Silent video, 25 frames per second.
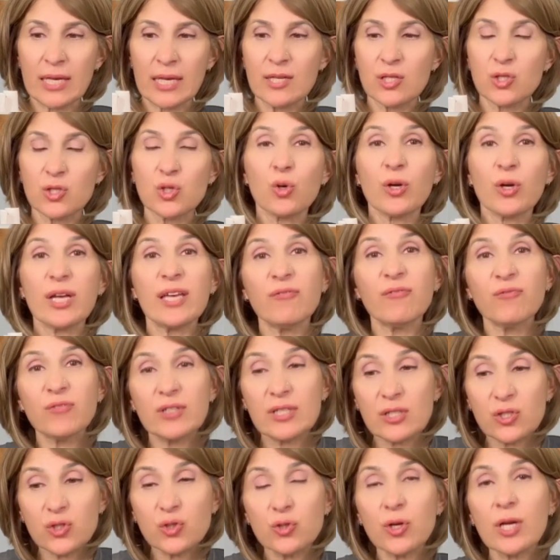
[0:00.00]
So if the
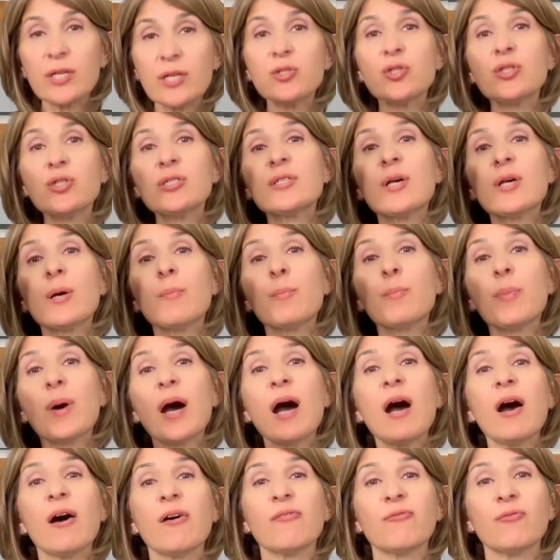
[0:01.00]
structures
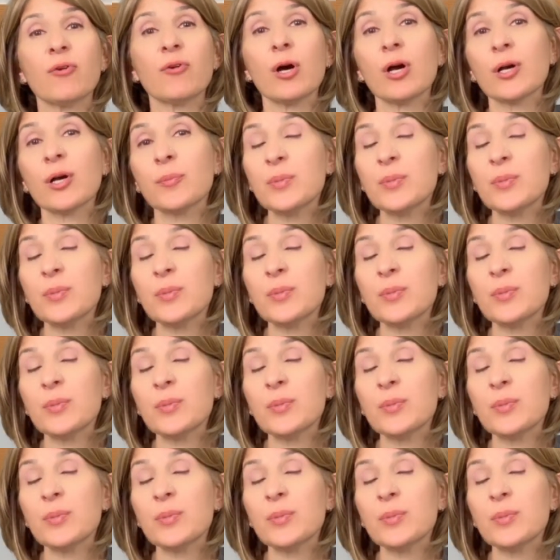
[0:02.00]
above are